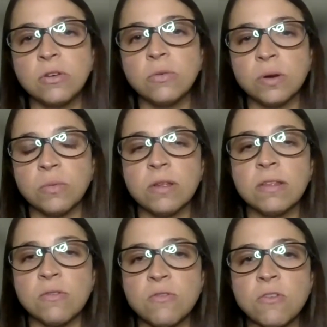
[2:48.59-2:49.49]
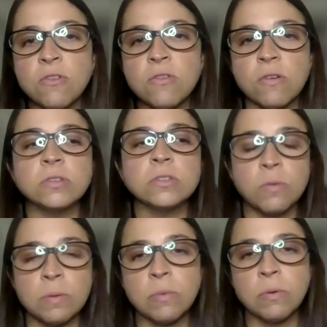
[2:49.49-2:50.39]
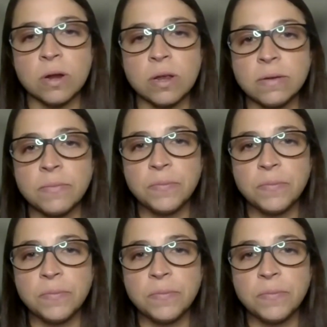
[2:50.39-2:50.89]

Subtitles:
career researchers are so important.